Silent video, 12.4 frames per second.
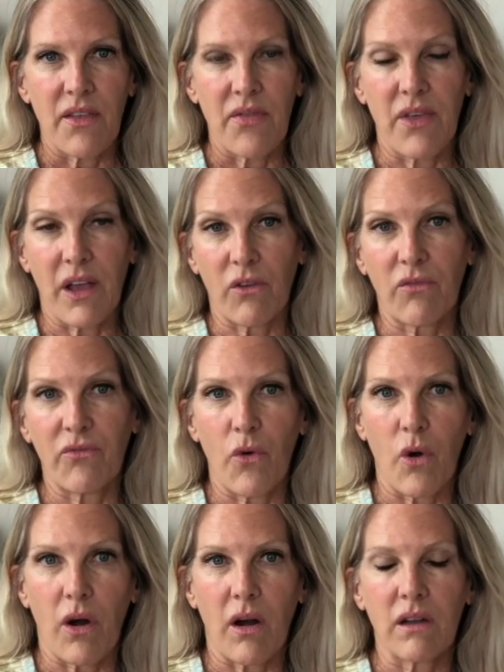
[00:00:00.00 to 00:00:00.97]

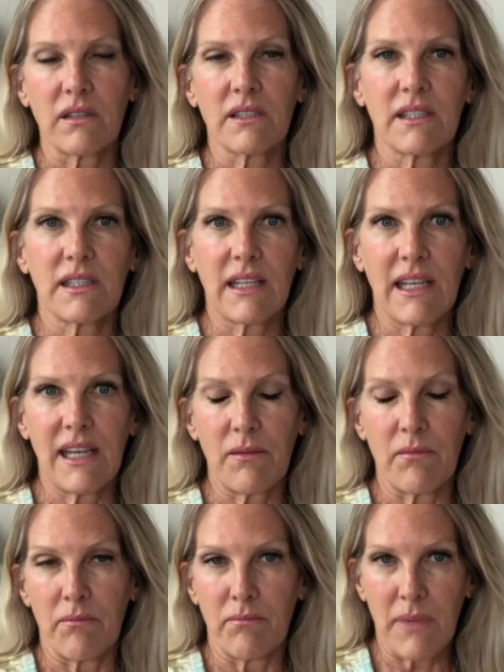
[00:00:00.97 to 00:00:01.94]
therefore it
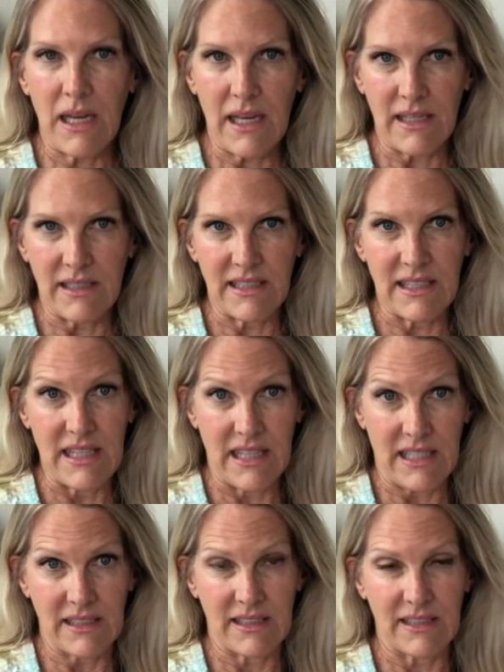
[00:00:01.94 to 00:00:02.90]
means this.